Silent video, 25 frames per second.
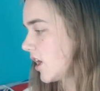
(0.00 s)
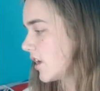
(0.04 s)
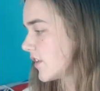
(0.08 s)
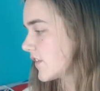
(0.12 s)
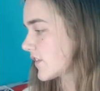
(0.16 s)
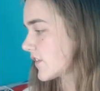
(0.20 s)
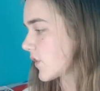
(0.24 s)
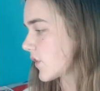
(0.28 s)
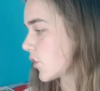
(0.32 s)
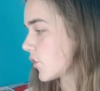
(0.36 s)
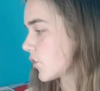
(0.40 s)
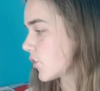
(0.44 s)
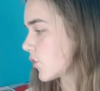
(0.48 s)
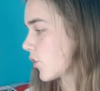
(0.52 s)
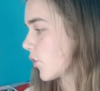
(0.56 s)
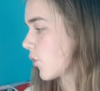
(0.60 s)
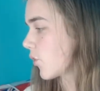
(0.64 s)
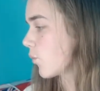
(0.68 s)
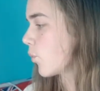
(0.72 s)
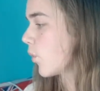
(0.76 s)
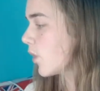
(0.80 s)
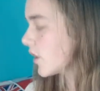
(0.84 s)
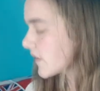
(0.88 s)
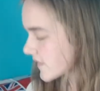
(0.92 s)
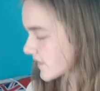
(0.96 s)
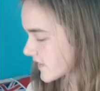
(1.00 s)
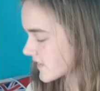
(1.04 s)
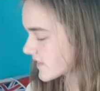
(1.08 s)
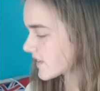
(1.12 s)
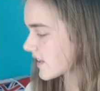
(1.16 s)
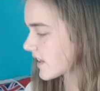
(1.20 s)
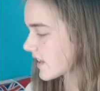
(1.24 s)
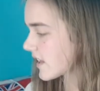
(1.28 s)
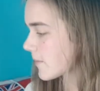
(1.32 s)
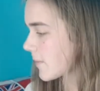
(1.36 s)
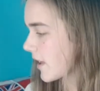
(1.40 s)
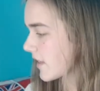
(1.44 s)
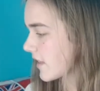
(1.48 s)
So what to
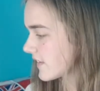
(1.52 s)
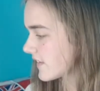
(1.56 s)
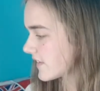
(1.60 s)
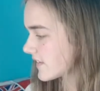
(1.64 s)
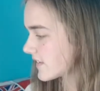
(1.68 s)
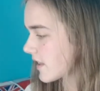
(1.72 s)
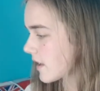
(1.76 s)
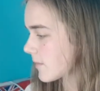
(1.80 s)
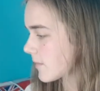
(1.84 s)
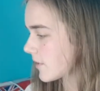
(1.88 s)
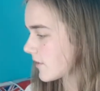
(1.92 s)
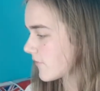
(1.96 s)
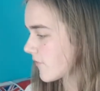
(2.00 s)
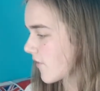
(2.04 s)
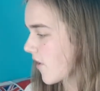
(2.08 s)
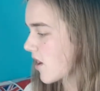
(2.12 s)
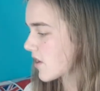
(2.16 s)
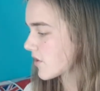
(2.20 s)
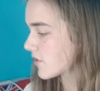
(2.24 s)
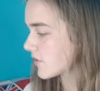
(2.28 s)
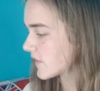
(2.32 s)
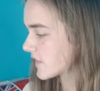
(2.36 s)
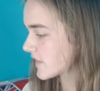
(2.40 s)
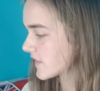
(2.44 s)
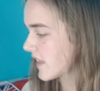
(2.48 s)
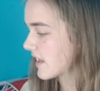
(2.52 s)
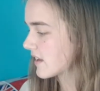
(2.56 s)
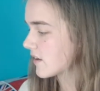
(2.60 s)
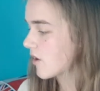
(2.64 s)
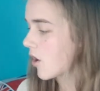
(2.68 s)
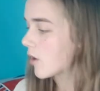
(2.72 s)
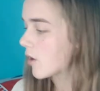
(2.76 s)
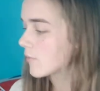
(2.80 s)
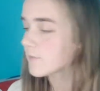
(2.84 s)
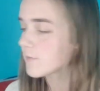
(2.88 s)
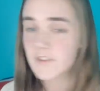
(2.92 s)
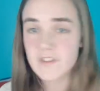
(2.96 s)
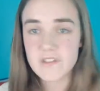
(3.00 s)
say about these semi-finals then?
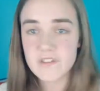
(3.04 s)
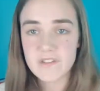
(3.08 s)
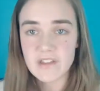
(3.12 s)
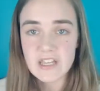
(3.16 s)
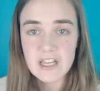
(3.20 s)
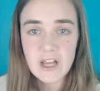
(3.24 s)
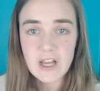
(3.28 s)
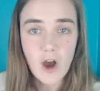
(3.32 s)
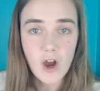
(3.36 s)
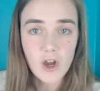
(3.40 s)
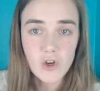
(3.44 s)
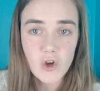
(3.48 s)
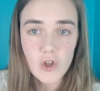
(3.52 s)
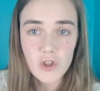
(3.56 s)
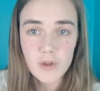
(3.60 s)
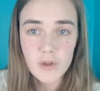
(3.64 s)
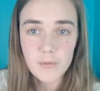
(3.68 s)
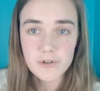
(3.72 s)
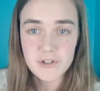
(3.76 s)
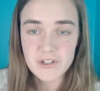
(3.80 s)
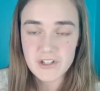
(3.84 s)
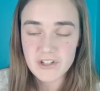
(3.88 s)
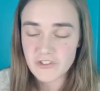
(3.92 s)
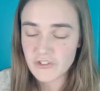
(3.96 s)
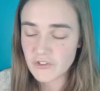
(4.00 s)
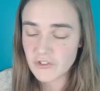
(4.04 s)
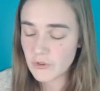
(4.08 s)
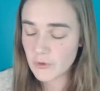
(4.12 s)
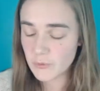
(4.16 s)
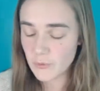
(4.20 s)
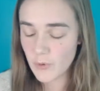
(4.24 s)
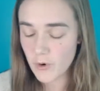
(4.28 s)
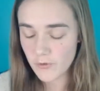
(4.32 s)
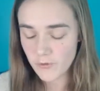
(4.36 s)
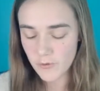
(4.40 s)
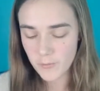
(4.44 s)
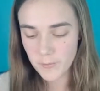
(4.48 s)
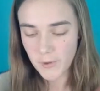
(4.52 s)
Obviously, I got the predictions
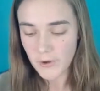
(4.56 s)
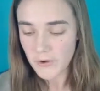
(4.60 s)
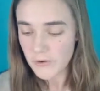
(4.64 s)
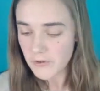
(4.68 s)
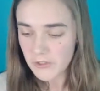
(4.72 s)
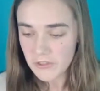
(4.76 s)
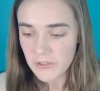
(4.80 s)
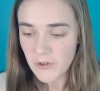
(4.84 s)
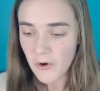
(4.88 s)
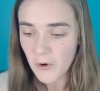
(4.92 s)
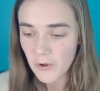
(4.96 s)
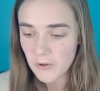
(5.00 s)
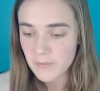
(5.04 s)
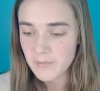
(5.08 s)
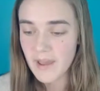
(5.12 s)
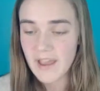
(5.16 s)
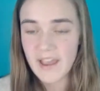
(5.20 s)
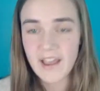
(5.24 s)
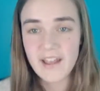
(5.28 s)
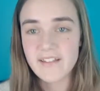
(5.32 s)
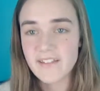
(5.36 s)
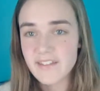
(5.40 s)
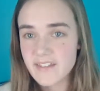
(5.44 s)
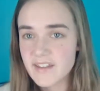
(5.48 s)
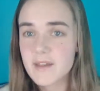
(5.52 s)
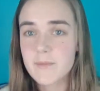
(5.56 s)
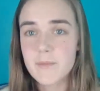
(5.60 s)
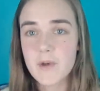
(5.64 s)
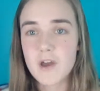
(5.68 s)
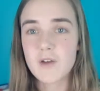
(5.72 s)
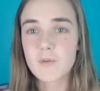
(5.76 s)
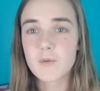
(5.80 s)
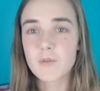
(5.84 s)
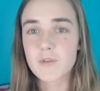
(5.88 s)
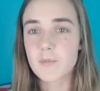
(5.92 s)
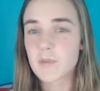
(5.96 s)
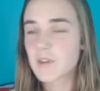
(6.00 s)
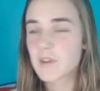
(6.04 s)
wrong for both. Hold my hands up.
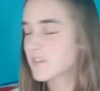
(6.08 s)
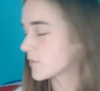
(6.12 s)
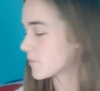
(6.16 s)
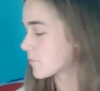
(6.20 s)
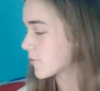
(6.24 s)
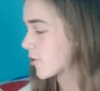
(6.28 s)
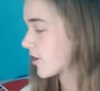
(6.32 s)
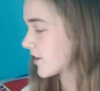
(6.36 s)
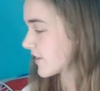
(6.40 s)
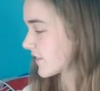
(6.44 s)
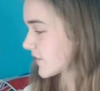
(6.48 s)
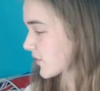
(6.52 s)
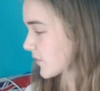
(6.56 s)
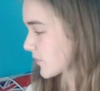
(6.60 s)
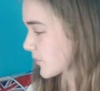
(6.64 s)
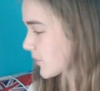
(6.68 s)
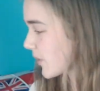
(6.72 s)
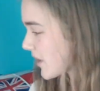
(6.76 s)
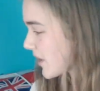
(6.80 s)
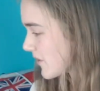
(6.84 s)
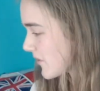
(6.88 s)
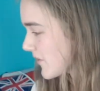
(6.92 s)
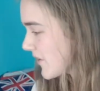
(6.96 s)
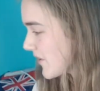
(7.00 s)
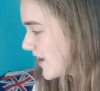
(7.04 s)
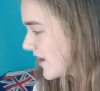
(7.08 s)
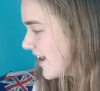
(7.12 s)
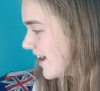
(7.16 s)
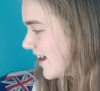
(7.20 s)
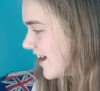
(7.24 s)
I was a bit surprised as well.